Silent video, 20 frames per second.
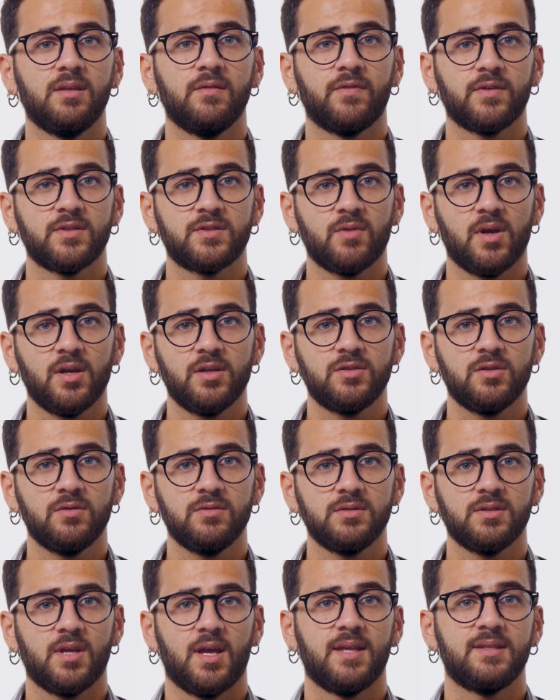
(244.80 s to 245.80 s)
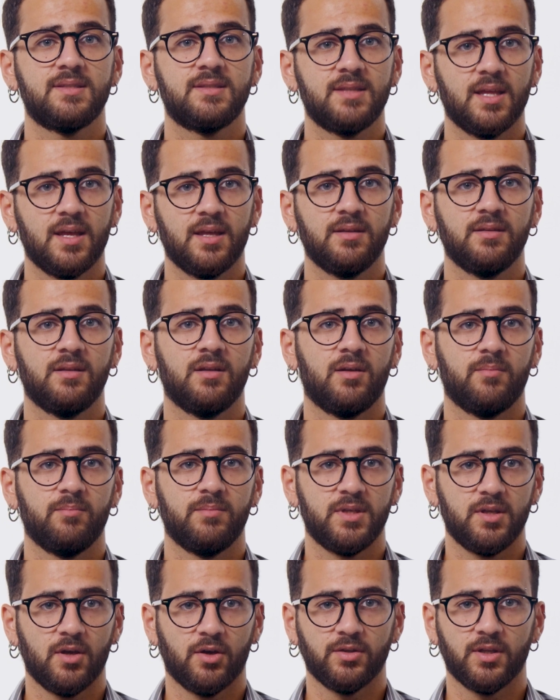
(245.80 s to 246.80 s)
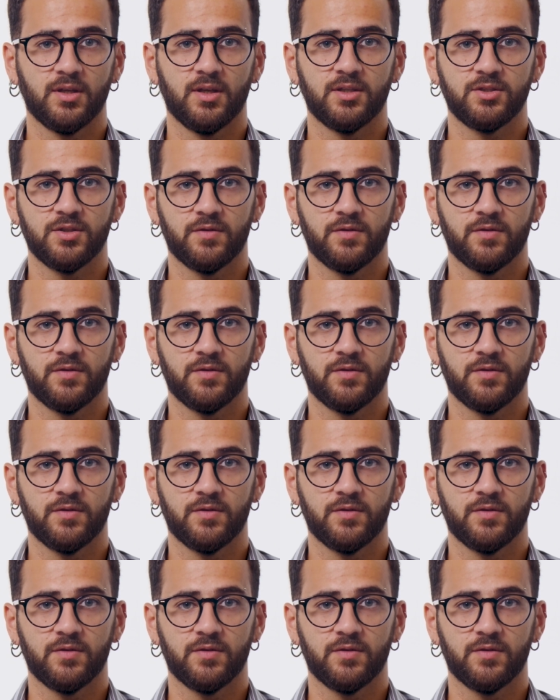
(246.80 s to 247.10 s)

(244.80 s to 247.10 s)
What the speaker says: infrastructures extends beyond energy